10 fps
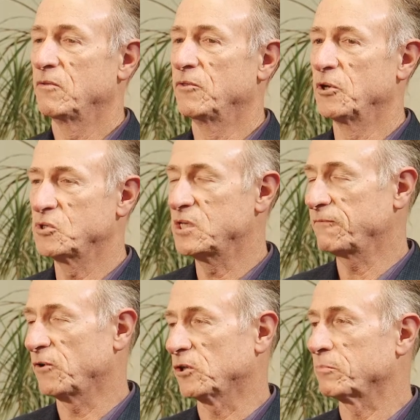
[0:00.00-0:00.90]
Those
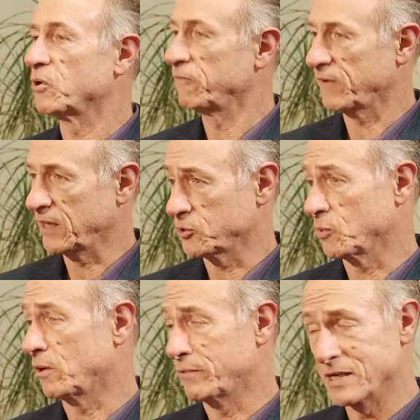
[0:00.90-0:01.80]
default profiles
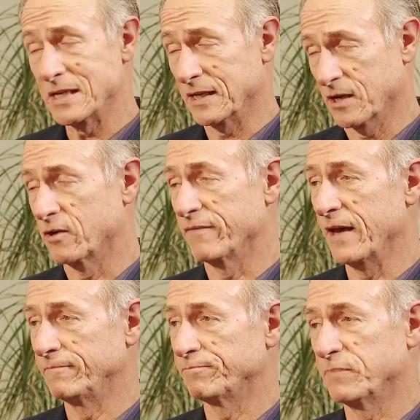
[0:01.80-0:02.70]
will already take care of
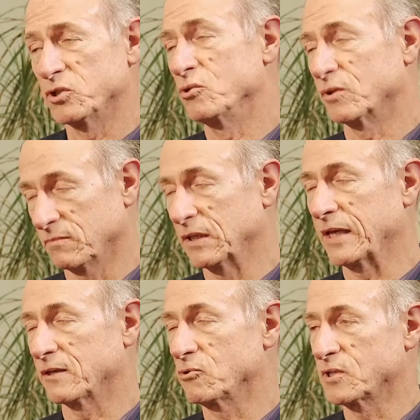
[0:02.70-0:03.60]
that. But you can,
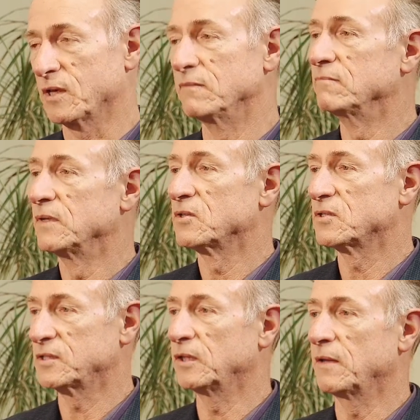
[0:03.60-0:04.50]
like you said,
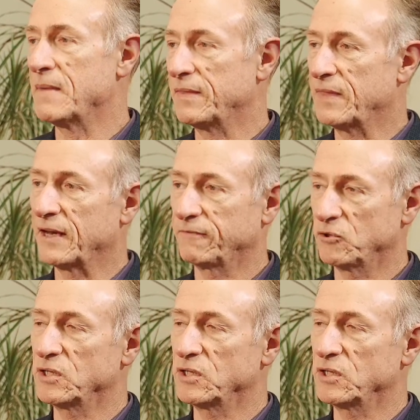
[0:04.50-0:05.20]
still amend that if you